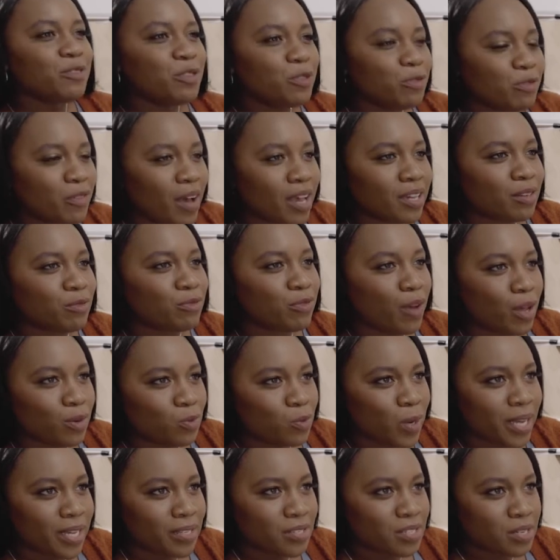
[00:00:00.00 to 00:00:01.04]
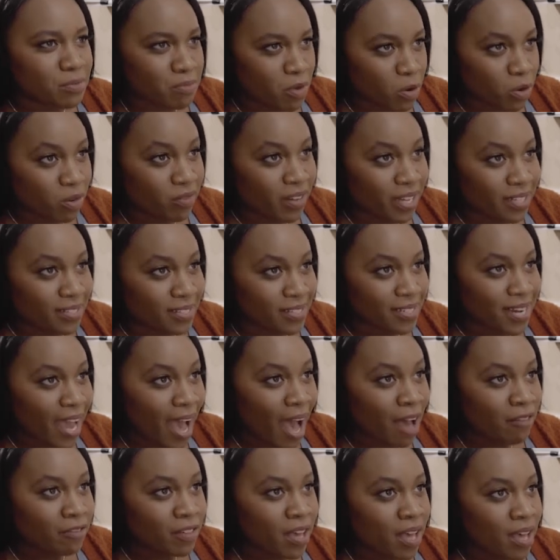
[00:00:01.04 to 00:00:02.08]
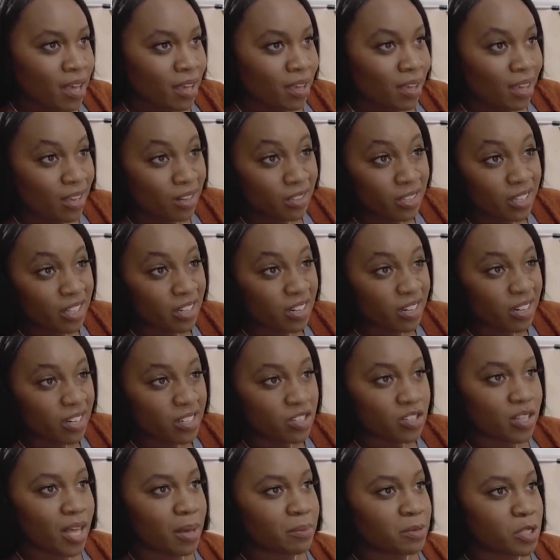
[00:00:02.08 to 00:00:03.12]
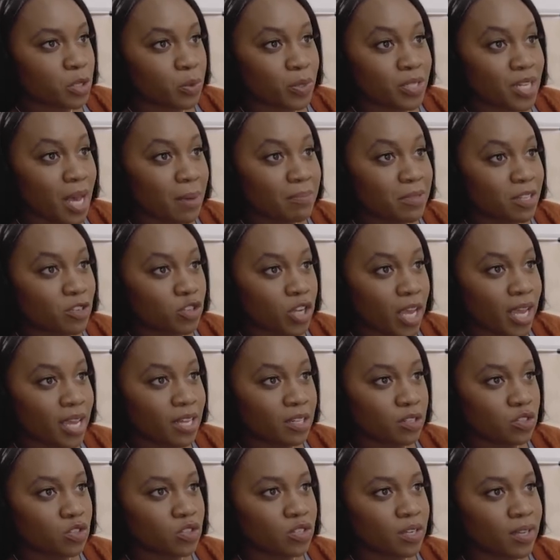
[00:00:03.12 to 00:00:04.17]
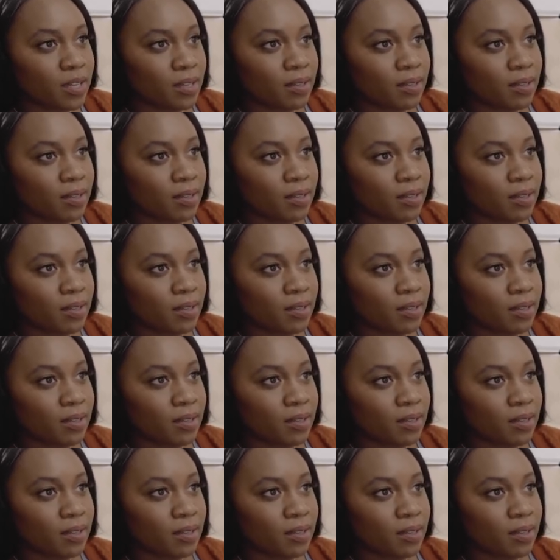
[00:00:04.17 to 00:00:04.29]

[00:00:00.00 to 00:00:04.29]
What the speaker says: you find fun ways to motivate staff, it'll encourage them to adopt the change.